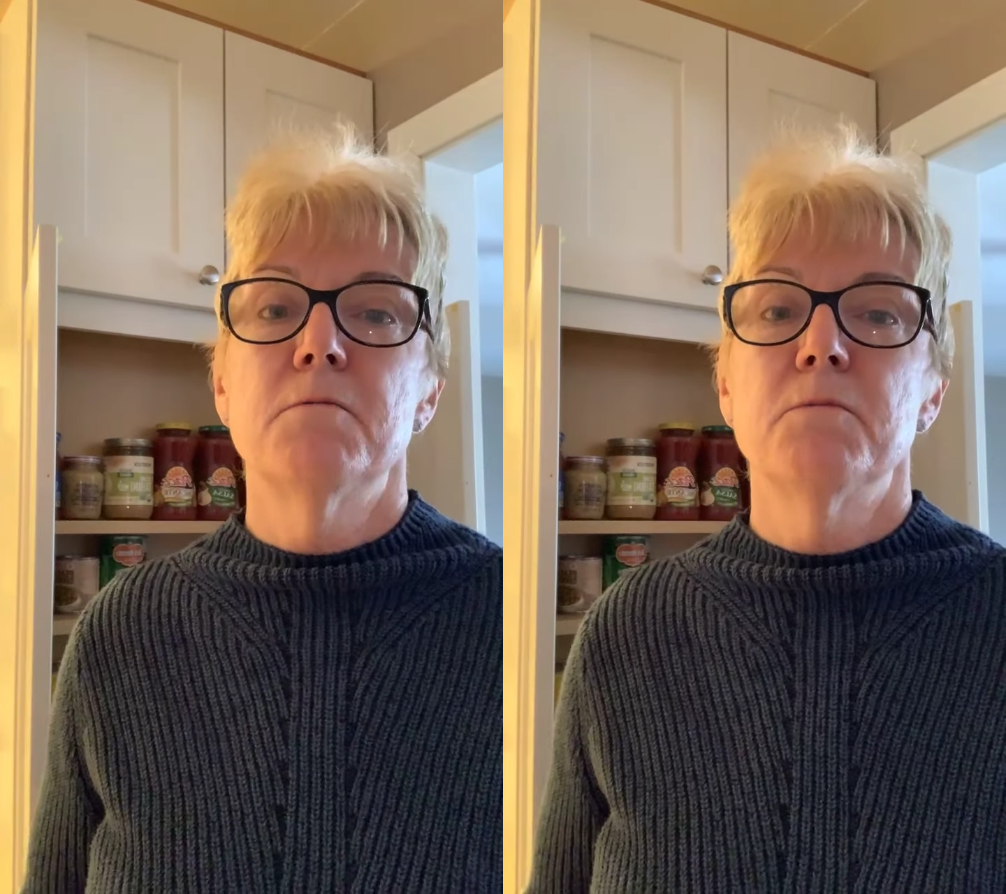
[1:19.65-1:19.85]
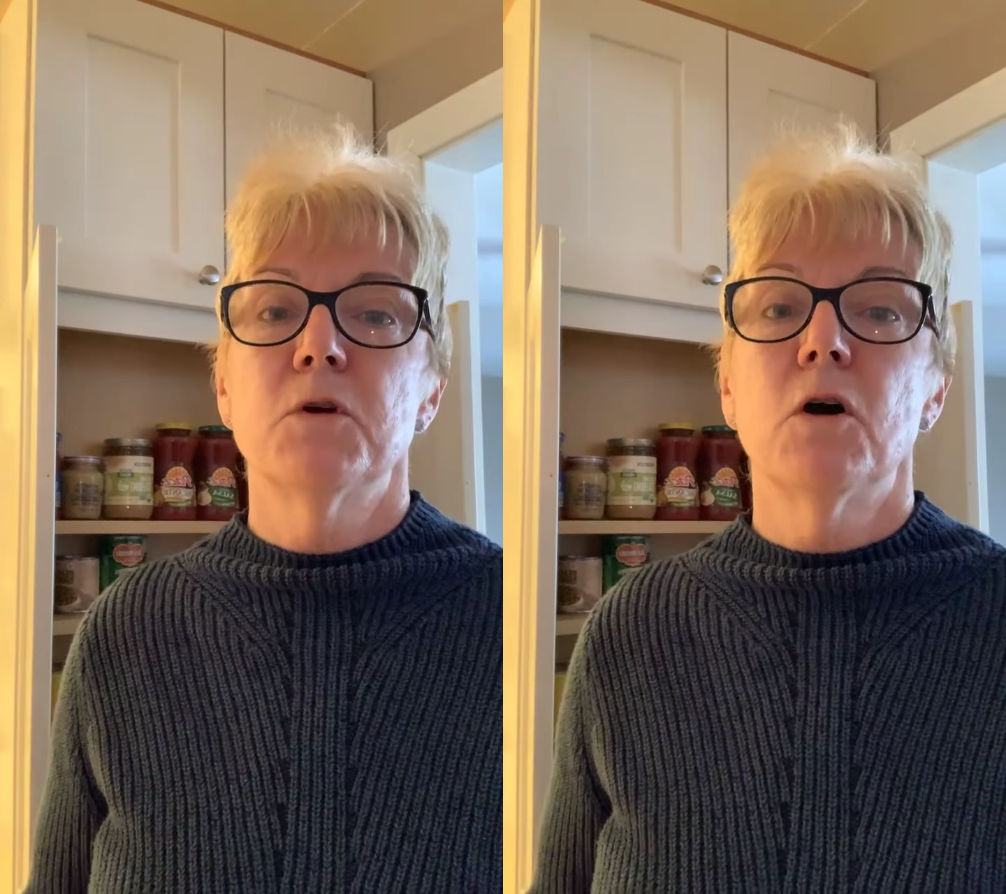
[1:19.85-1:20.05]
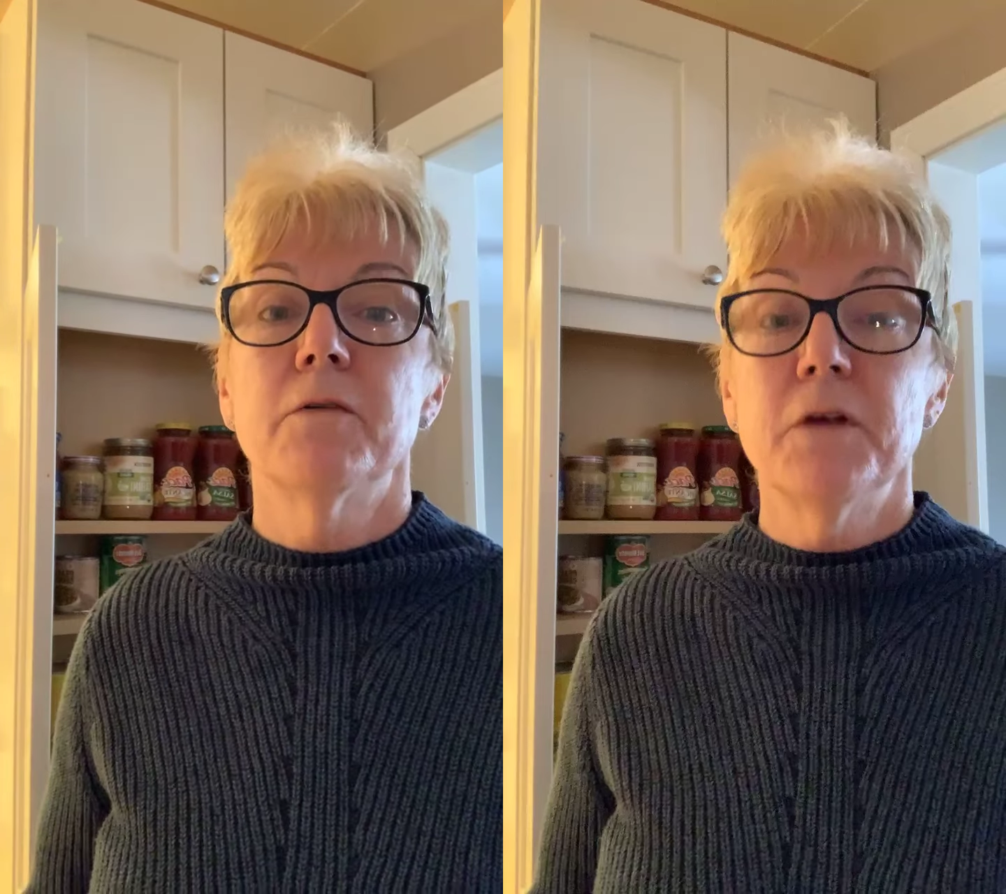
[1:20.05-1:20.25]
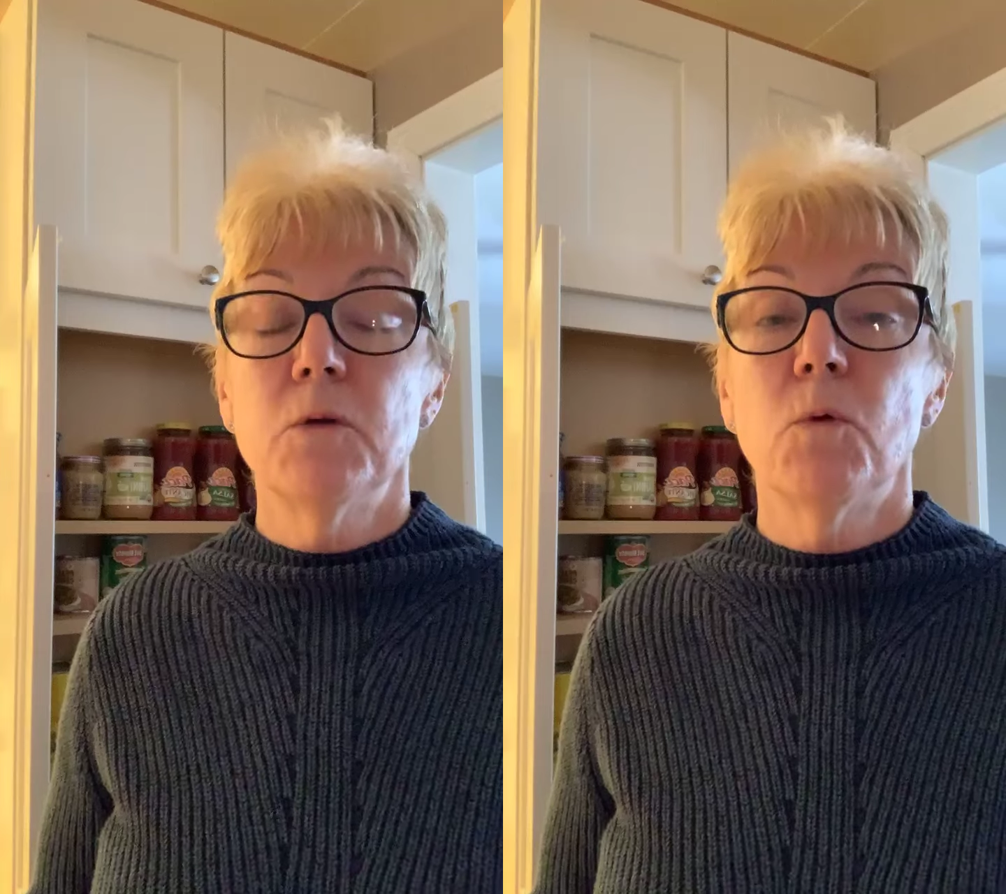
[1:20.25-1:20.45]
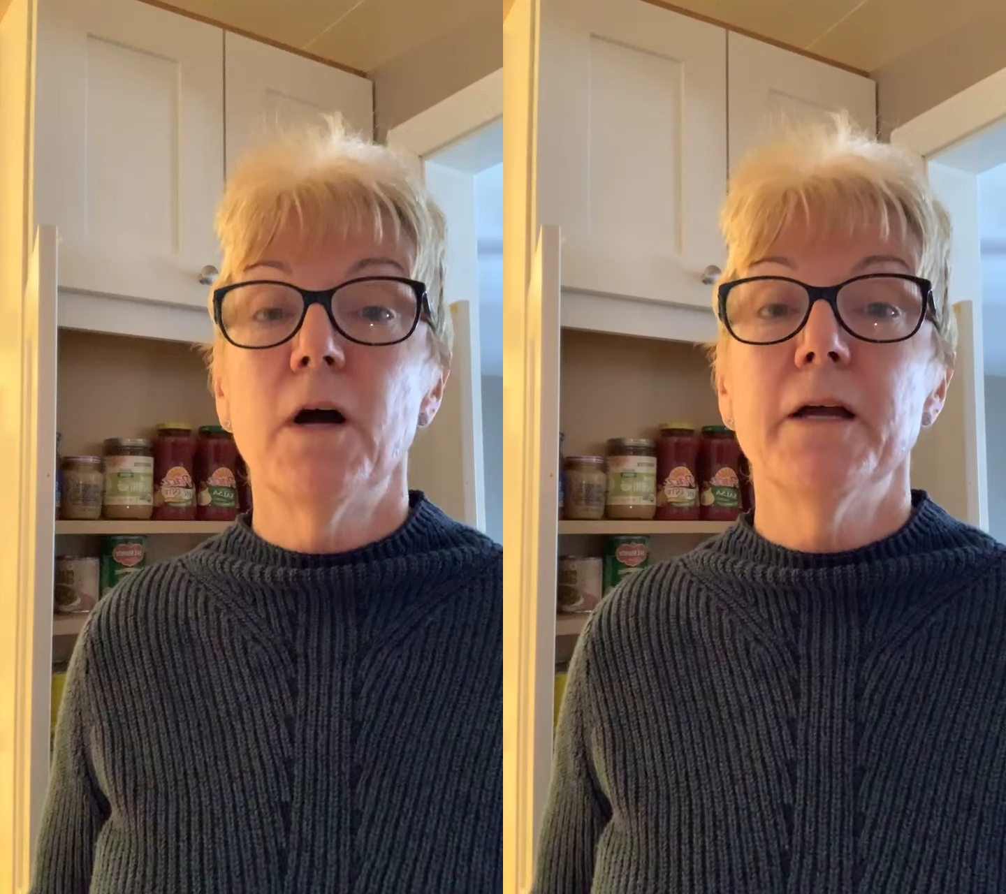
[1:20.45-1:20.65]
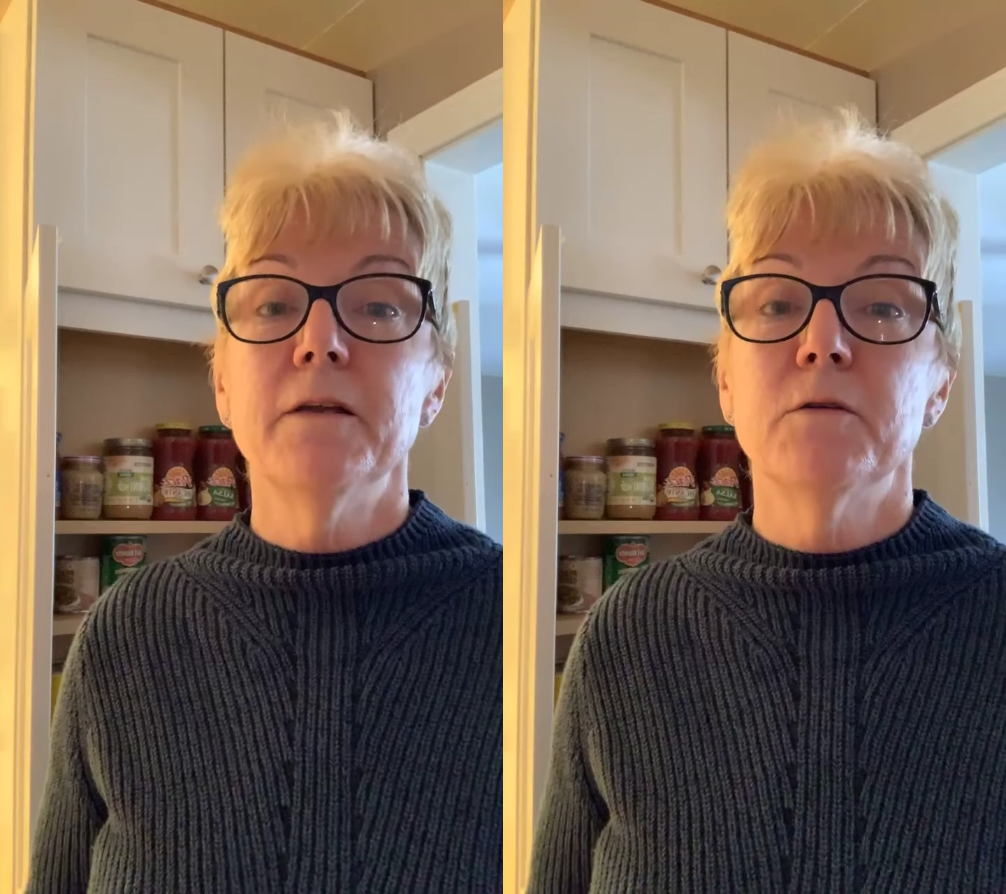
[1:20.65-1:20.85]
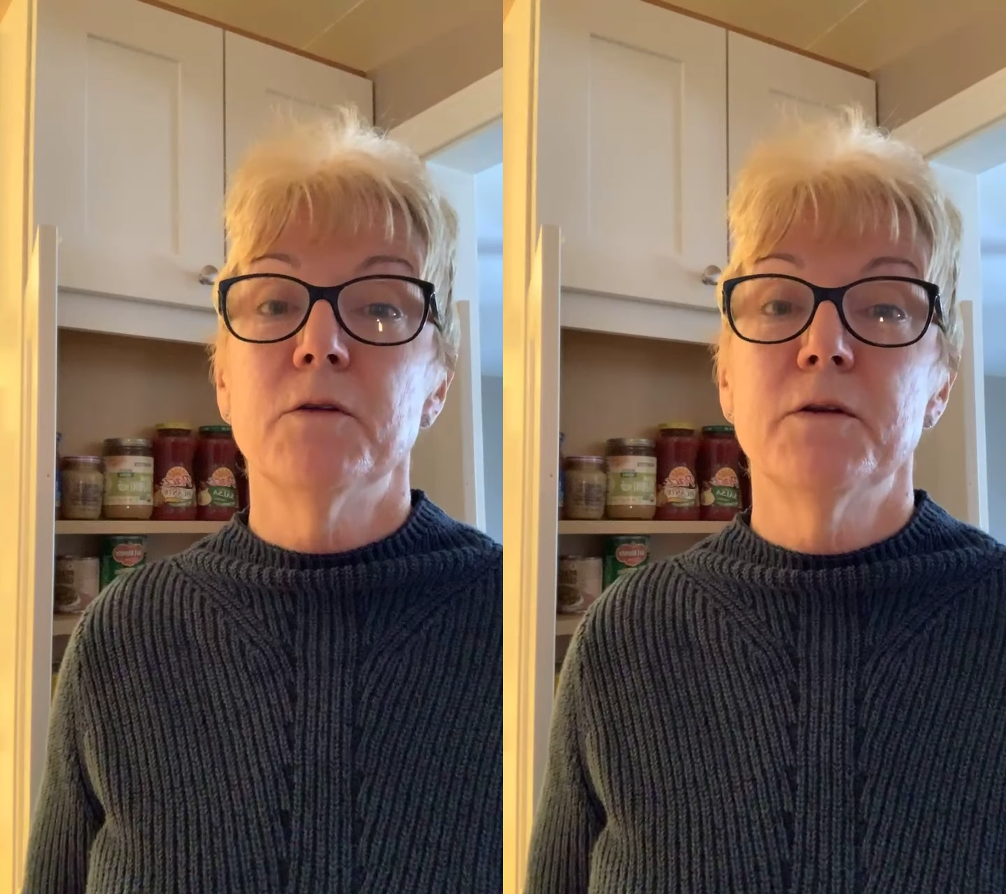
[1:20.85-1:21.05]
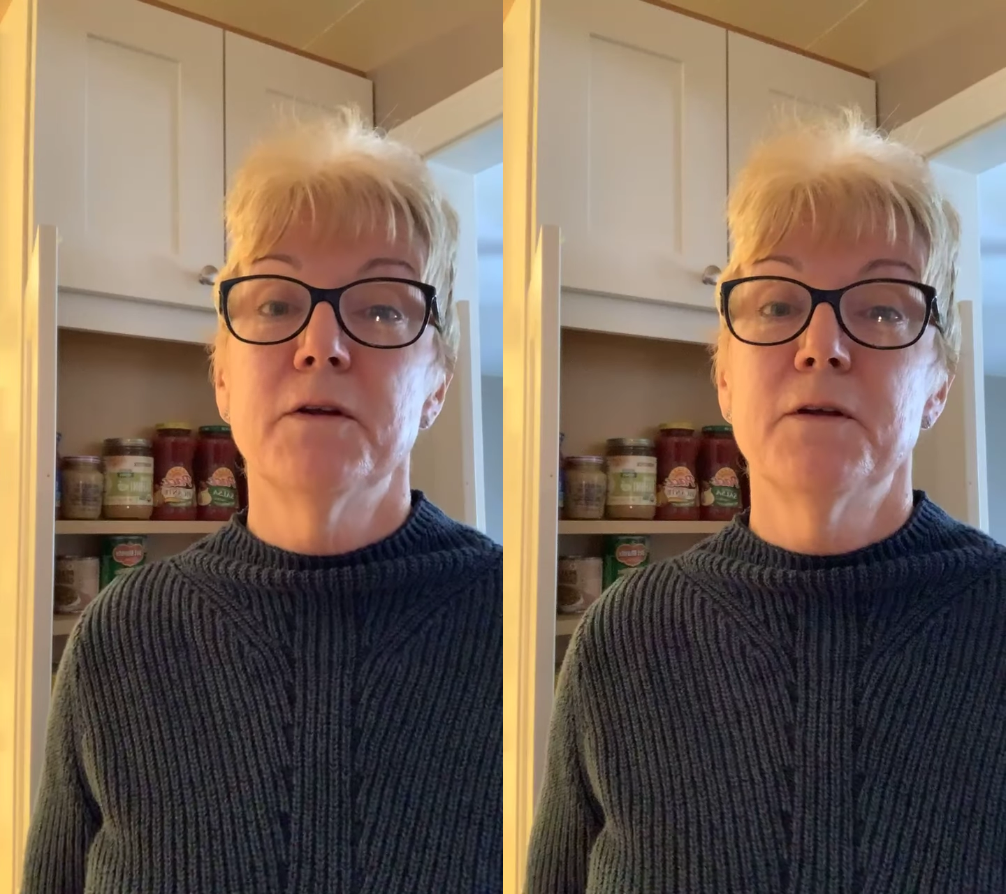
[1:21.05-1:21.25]
coffee and wine
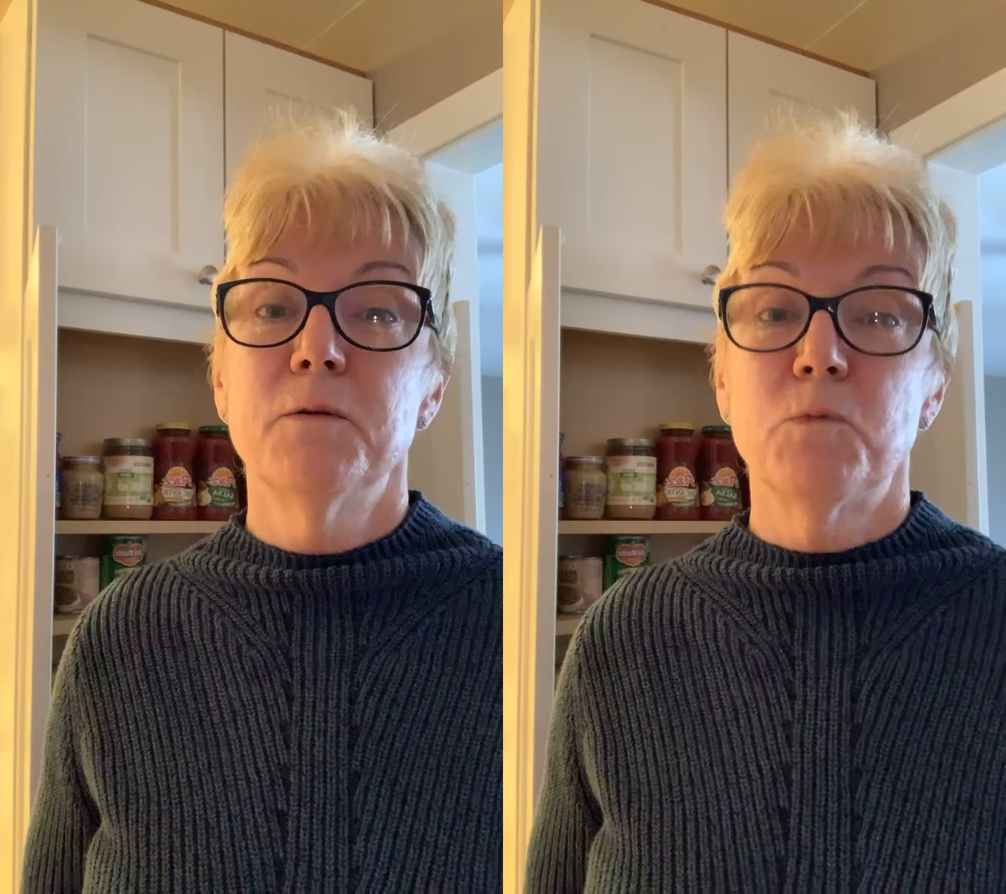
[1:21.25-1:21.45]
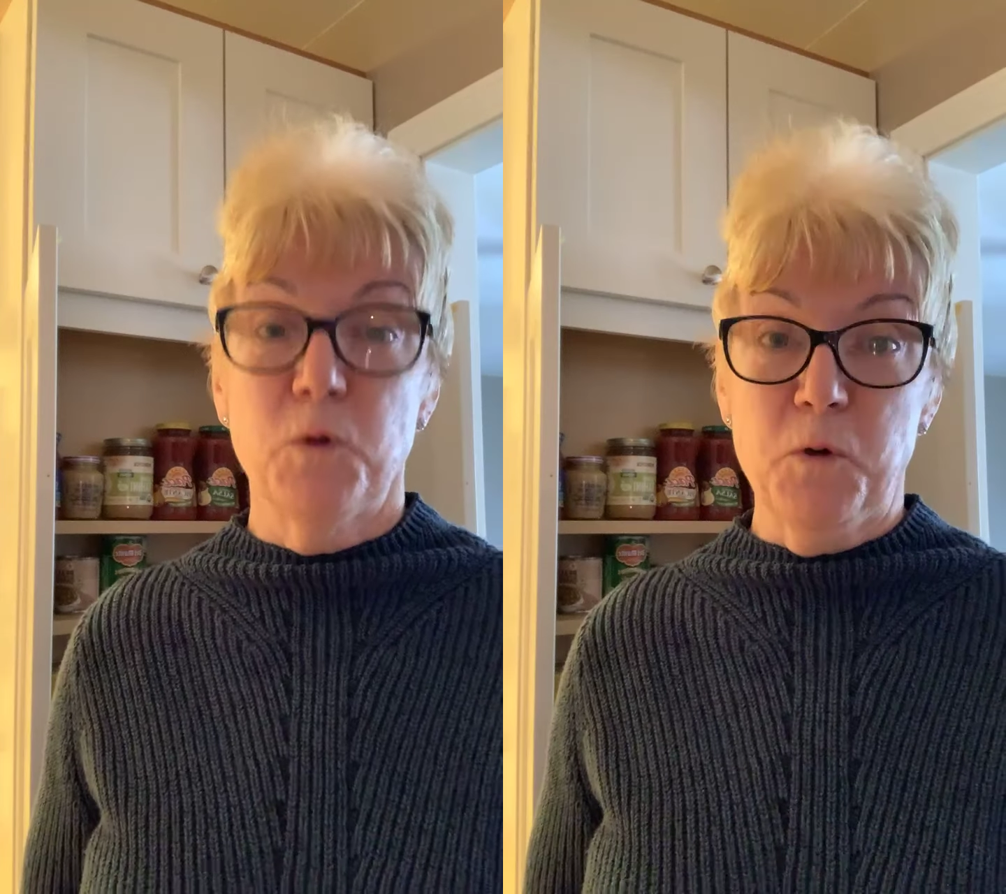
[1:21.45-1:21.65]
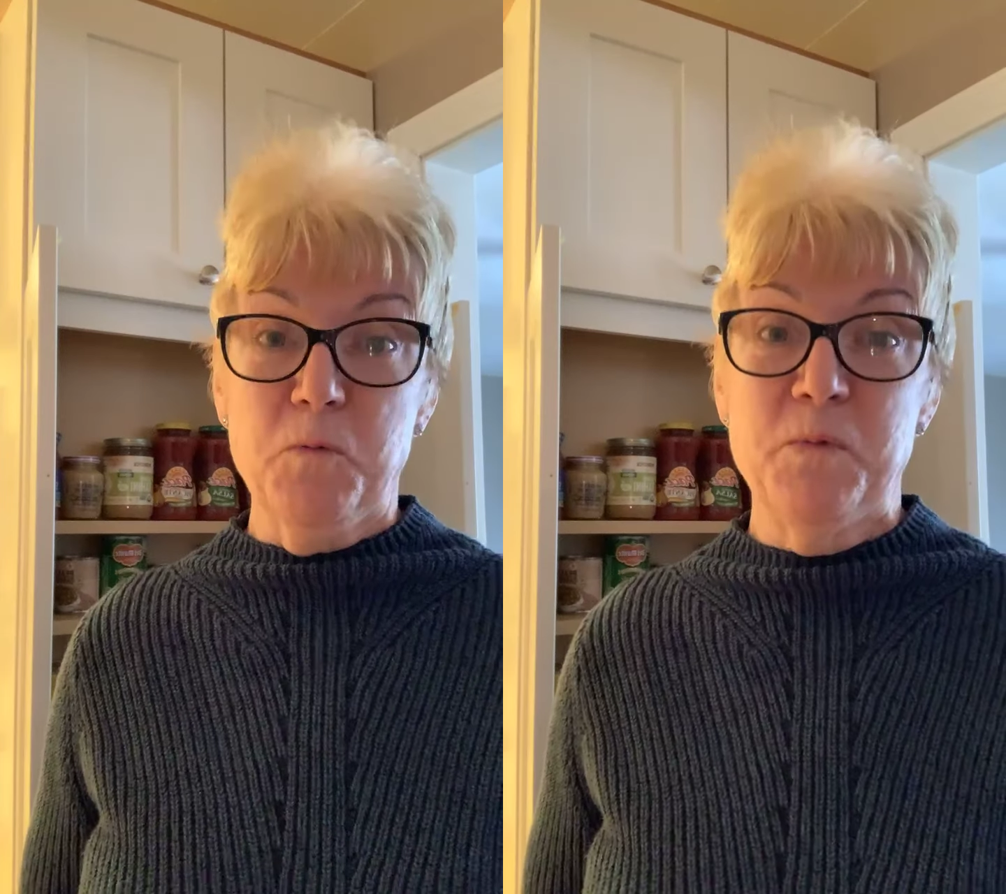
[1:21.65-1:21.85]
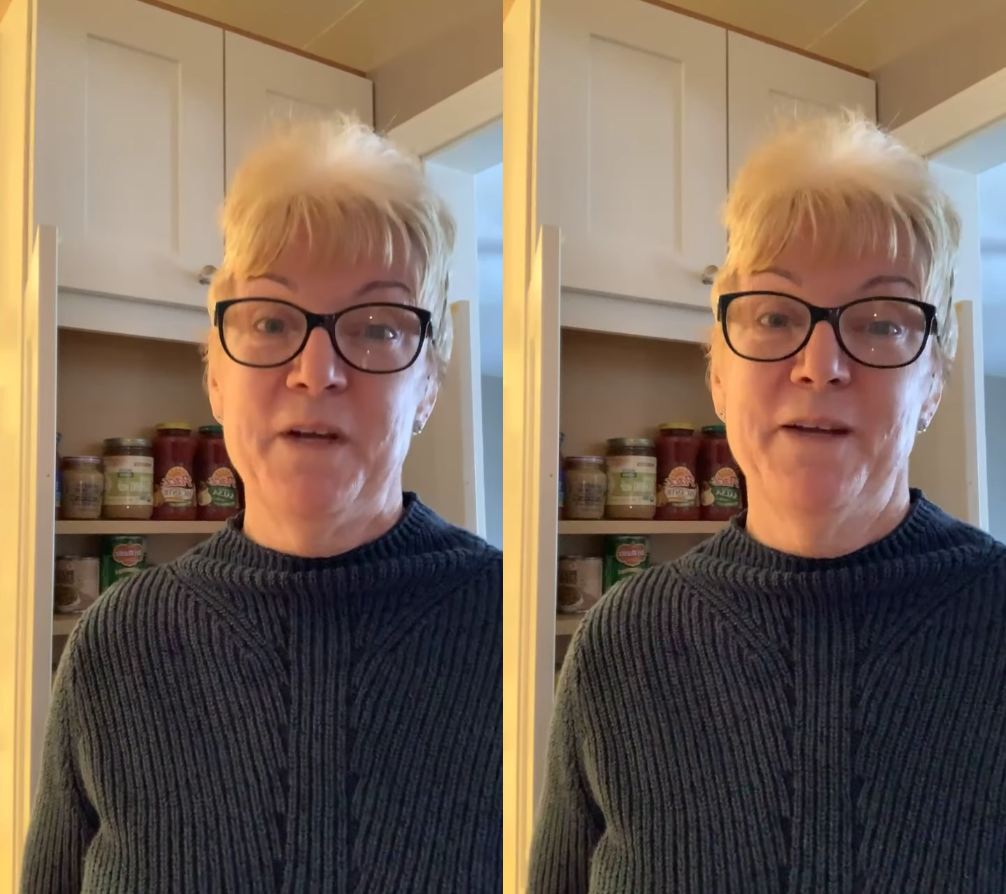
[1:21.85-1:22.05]
room